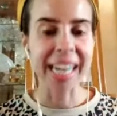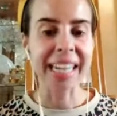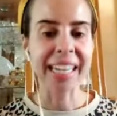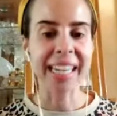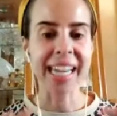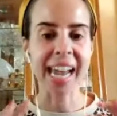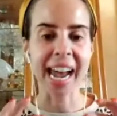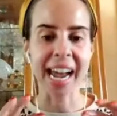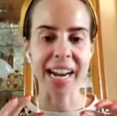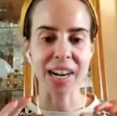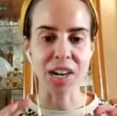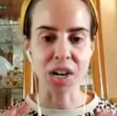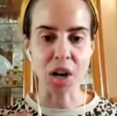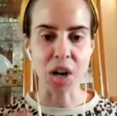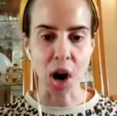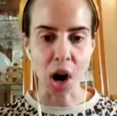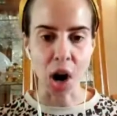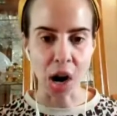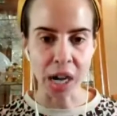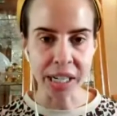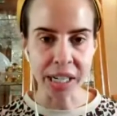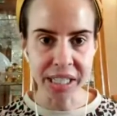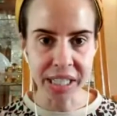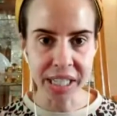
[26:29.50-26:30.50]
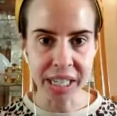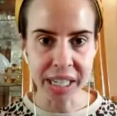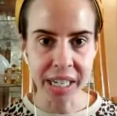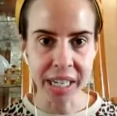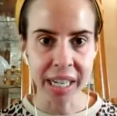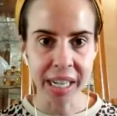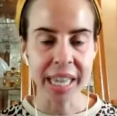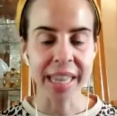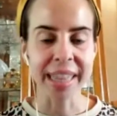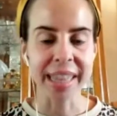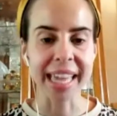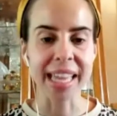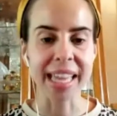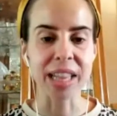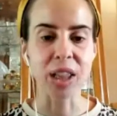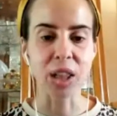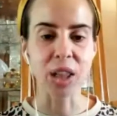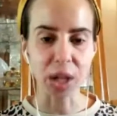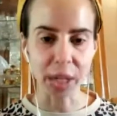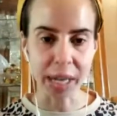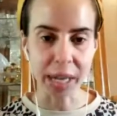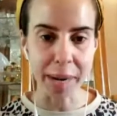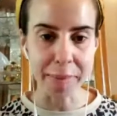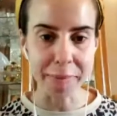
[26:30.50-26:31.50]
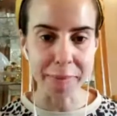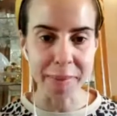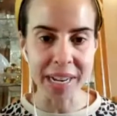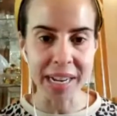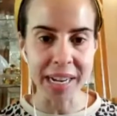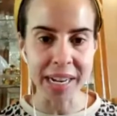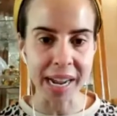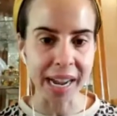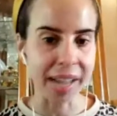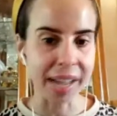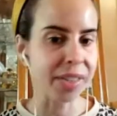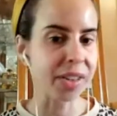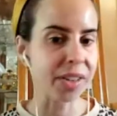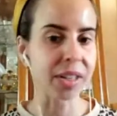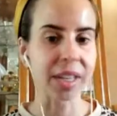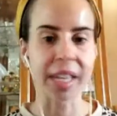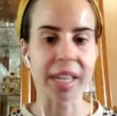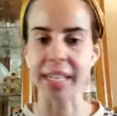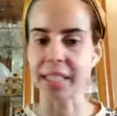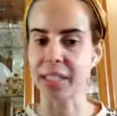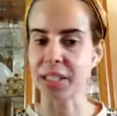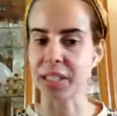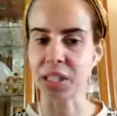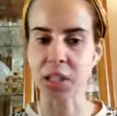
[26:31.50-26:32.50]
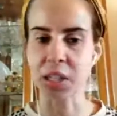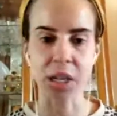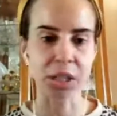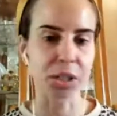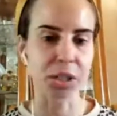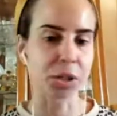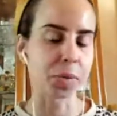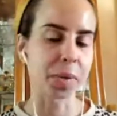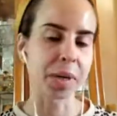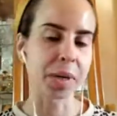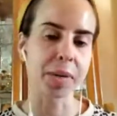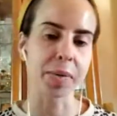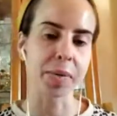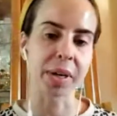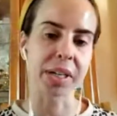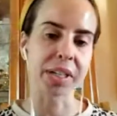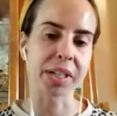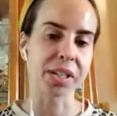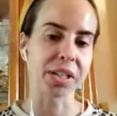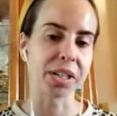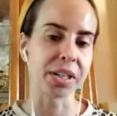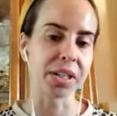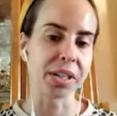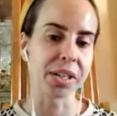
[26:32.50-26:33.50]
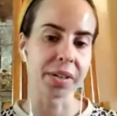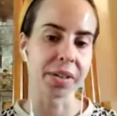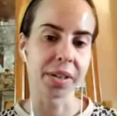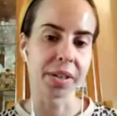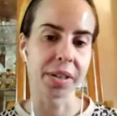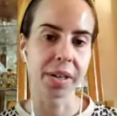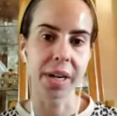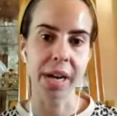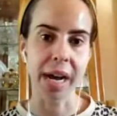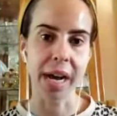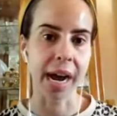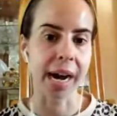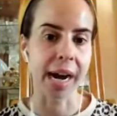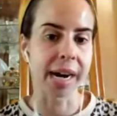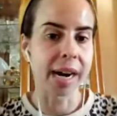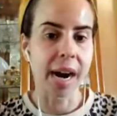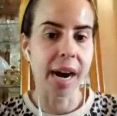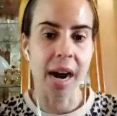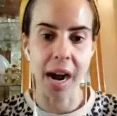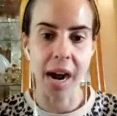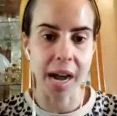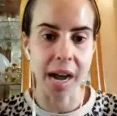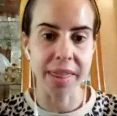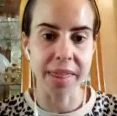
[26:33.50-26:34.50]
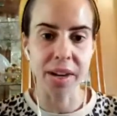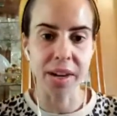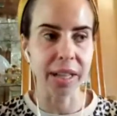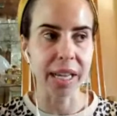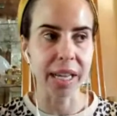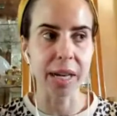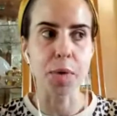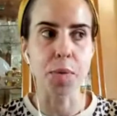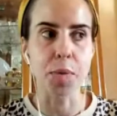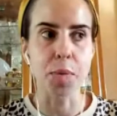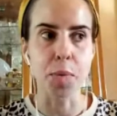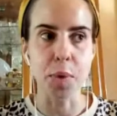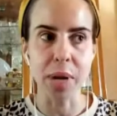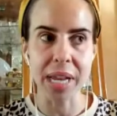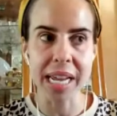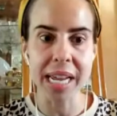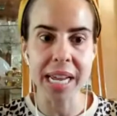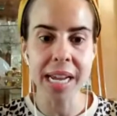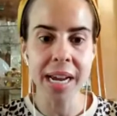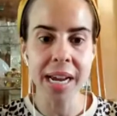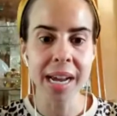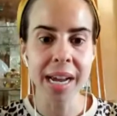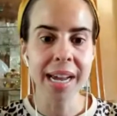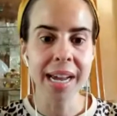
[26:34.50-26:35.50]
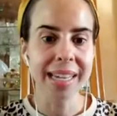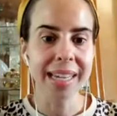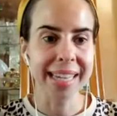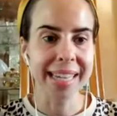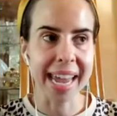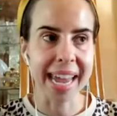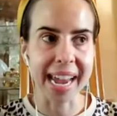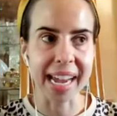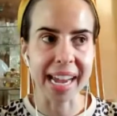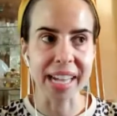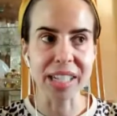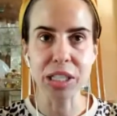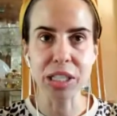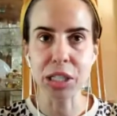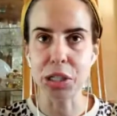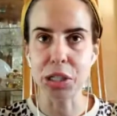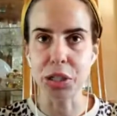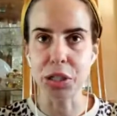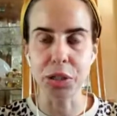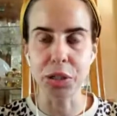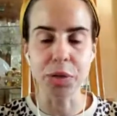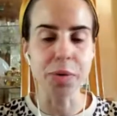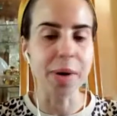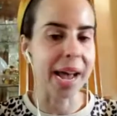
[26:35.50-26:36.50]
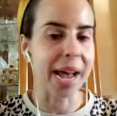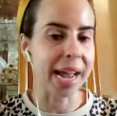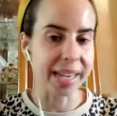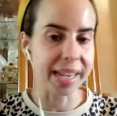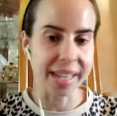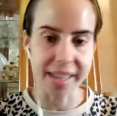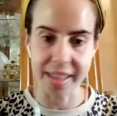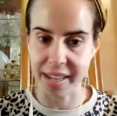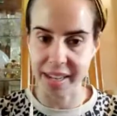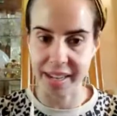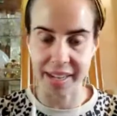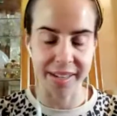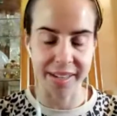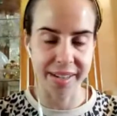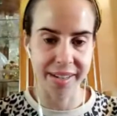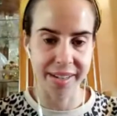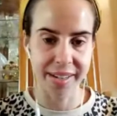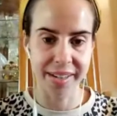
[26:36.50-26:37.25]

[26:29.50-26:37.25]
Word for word: cannot, they look at me and they're like, Natasha, what do you want us to do? Yeah. And they're like, we can't do anything.